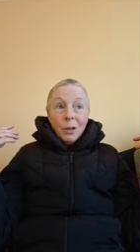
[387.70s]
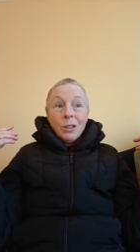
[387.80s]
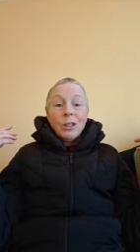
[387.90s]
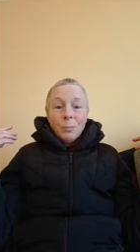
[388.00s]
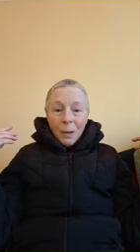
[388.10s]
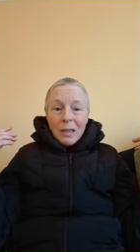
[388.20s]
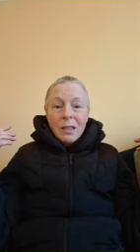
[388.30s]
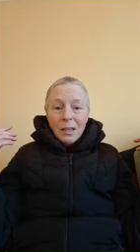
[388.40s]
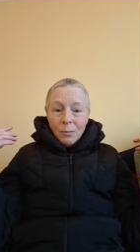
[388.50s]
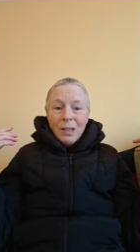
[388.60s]
because it's
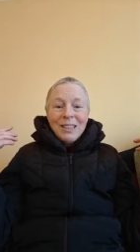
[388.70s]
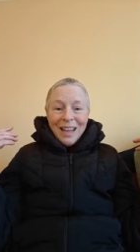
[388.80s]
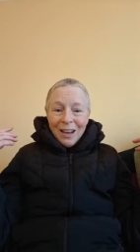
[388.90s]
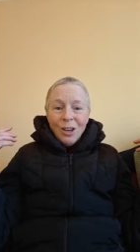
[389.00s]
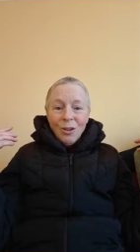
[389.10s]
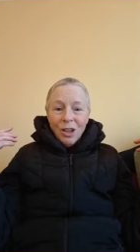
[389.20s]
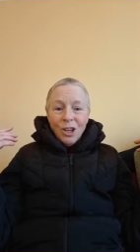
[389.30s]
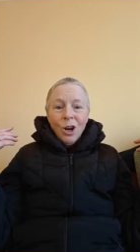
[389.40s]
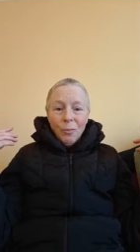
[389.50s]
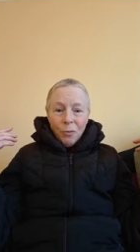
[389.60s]
basically we're downloading
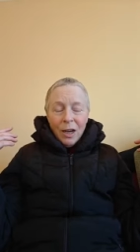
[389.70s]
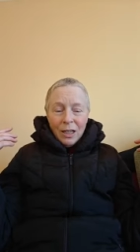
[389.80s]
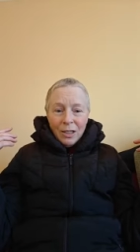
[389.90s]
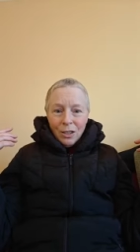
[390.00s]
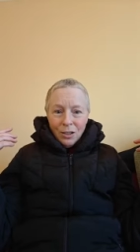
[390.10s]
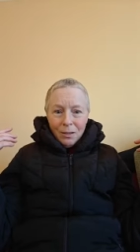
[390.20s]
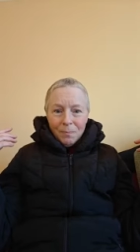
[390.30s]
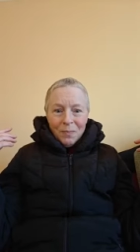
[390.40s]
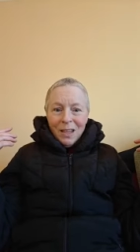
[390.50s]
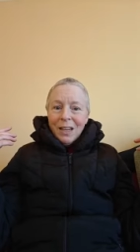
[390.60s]
an operating
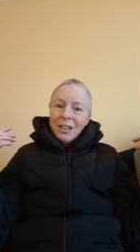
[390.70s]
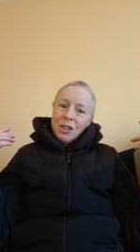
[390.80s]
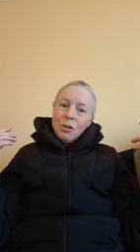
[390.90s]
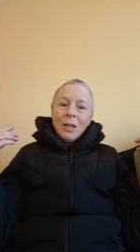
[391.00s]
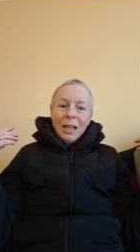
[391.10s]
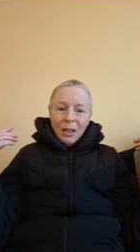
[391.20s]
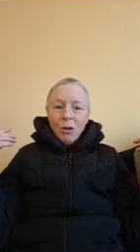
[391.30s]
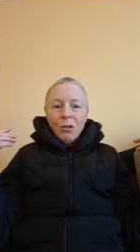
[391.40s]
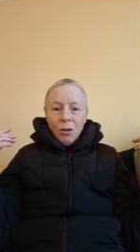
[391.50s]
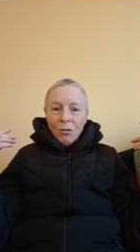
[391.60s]
system. Because you
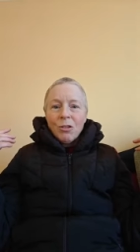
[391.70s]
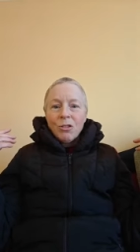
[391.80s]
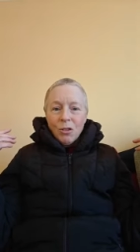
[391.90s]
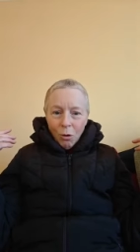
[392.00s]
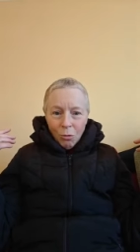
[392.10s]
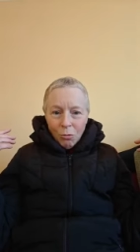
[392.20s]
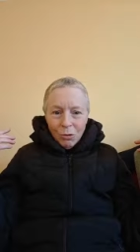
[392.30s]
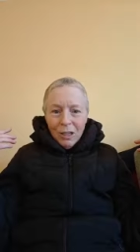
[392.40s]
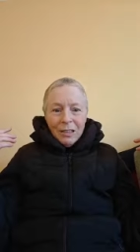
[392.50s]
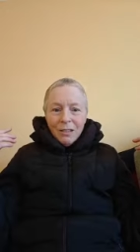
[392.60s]
cannot go to
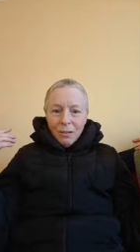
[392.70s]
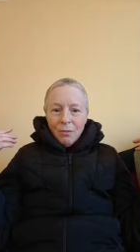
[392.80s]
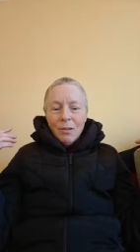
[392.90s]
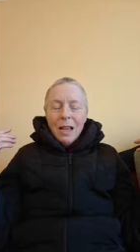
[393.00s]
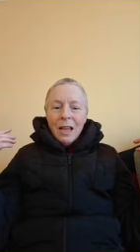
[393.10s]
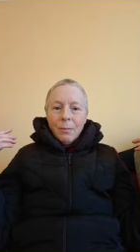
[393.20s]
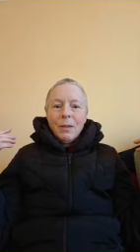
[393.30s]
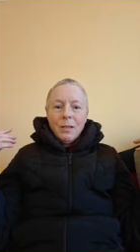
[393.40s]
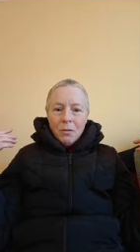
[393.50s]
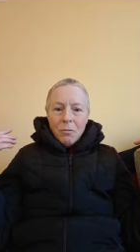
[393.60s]
school to learn how to
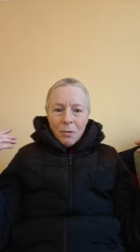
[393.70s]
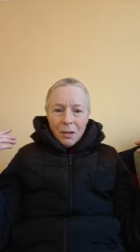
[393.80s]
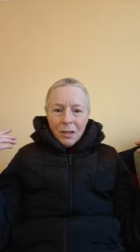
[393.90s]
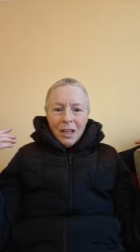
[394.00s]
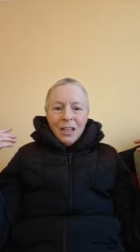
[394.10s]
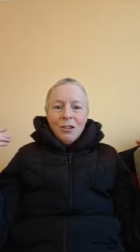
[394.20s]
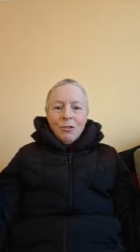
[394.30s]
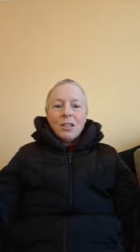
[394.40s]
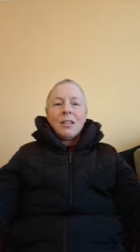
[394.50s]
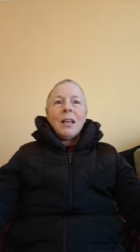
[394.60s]
be human. You
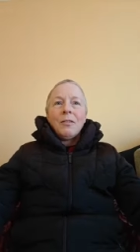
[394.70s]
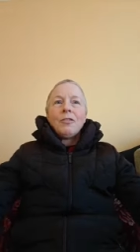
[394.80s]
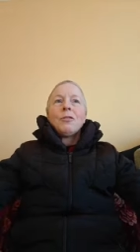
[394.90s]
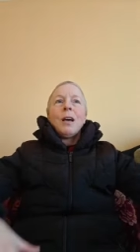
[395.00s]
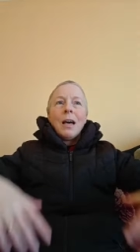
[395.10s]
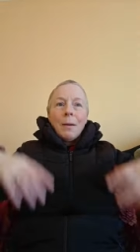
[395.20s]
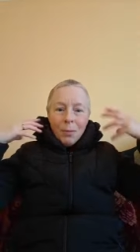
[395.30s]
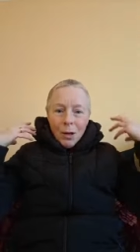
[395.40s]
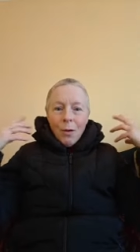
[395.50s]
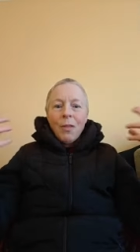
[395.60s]
just have to
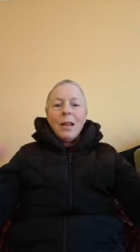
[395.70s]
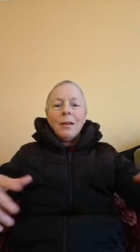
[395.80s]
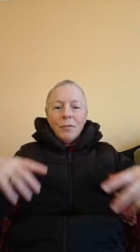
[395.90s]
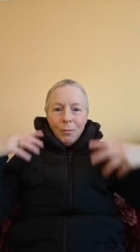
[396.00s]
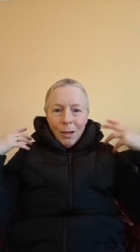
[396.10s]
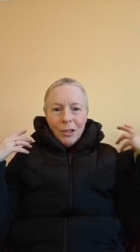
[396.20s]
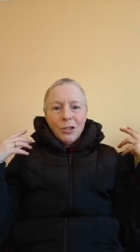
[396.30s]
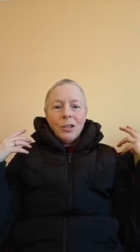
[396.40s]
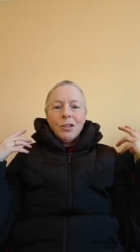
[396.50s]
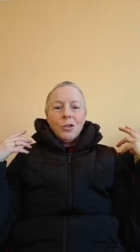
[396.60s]
upload that
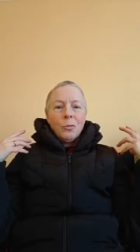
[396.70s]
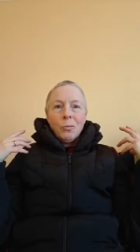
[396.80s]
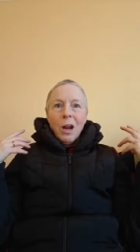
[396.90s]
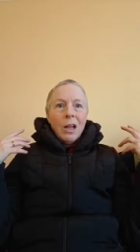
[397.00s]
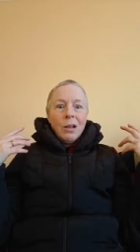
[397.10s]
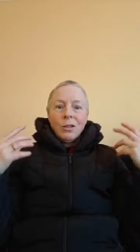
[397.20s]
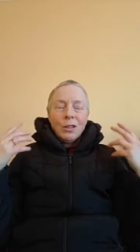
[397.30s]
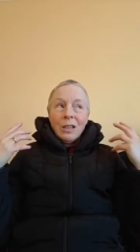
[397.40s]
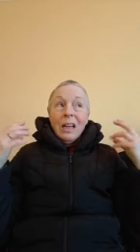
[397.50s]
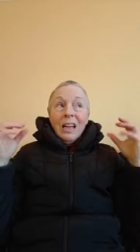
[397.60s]
information into your brain,
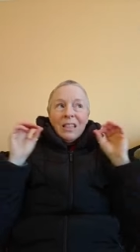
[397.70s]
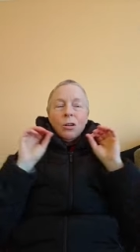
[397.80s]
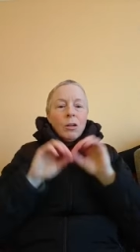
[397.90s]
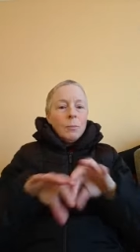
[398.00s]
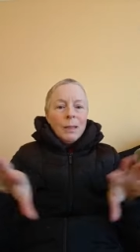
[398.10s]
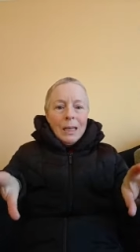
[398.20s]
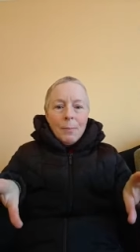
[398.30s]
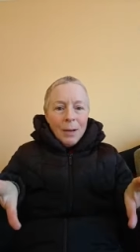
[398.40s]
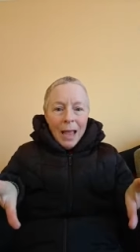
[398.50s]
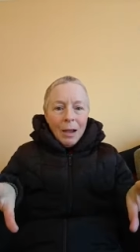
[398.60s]
because it's not
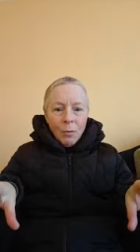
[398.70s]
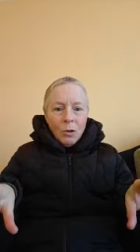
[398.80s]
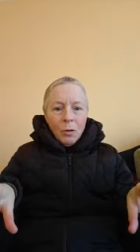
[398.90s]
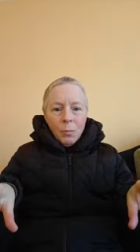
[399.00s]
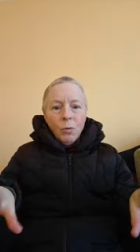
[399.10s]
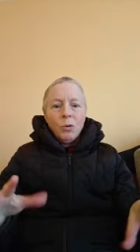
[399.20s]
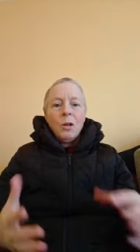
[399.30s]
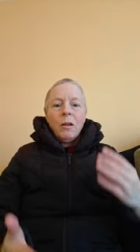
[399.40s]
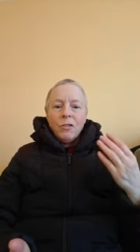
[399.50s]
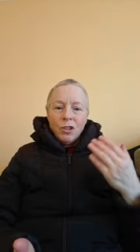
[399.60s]
completely blank when you're born.
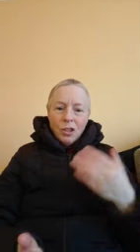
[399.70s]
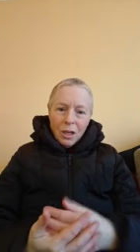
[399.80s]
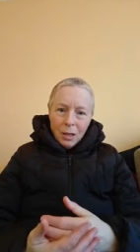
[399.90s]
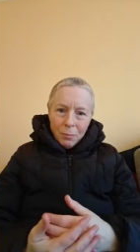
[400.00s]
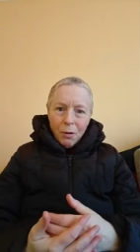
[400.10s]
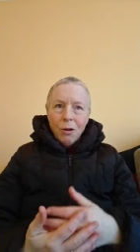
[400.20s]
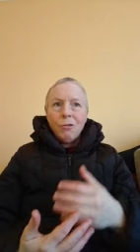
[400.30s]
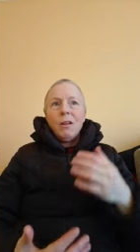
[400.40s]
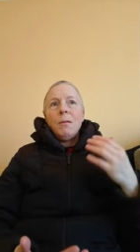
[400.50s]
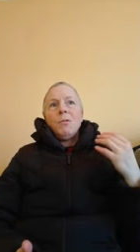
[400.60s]
You have a genetic
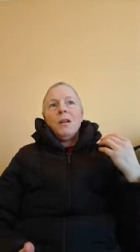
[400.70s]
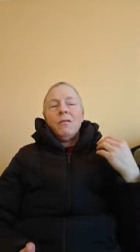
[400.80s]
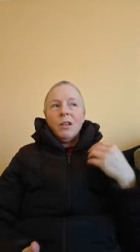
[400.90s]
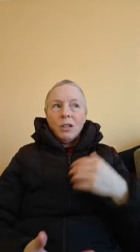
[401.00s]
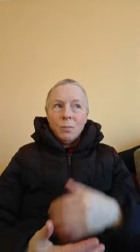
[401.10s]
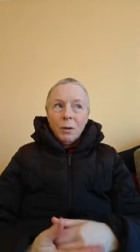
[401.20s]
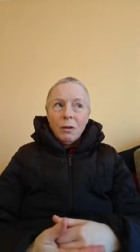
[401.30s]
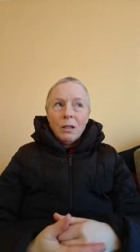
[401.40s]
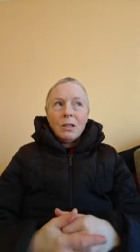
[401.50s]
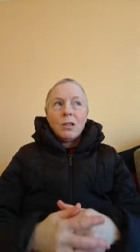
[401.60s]
program, you have the
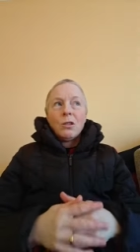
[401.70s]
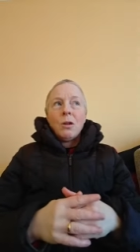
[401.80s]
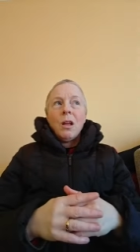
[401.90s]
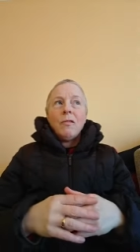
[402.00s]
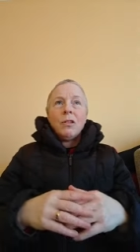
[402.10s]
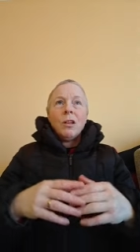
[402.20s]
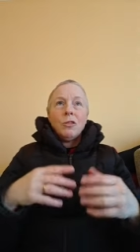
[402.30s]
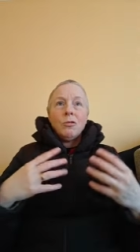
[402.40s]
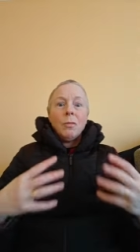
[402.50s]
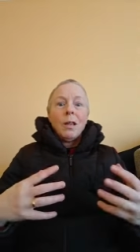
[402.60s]
experiences that you have
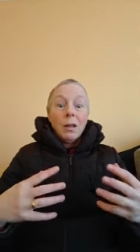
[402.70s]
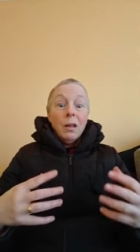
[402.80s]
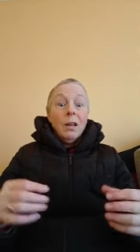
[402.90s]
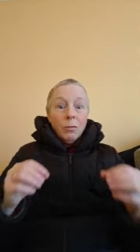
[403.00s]
inside your mother,